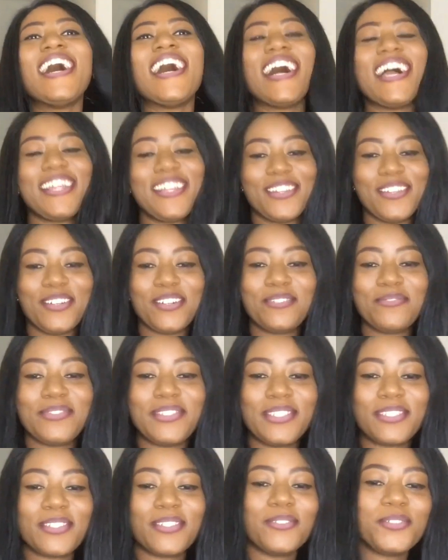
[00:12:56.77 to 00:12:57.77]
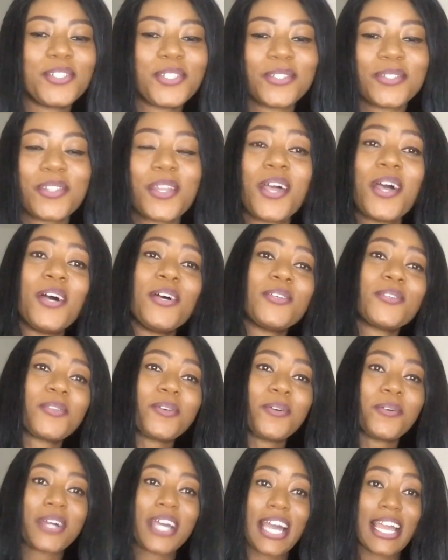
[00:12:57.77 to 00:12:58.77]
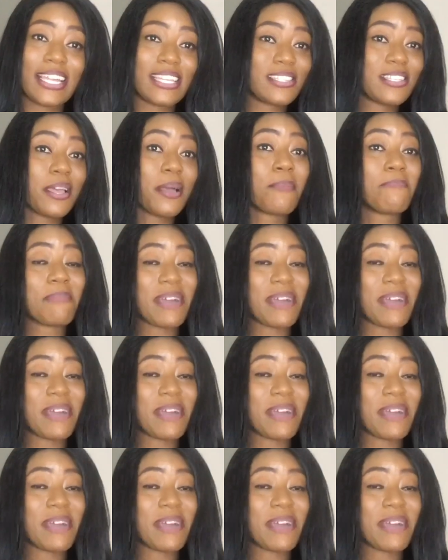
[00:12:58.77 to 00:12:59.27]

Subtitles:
I love this lotion. So guys,